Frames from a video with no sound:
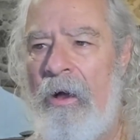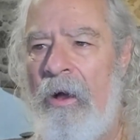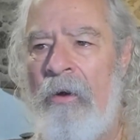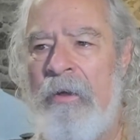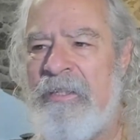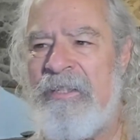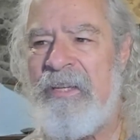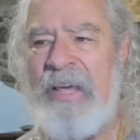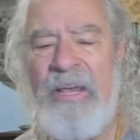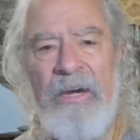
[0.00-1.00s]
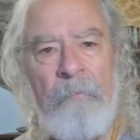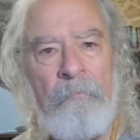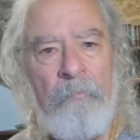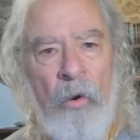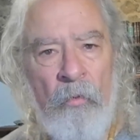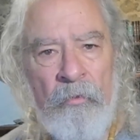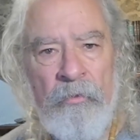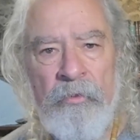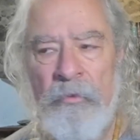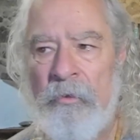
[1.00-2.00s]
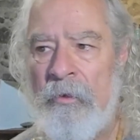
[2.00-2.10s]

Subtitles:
all skin and bones.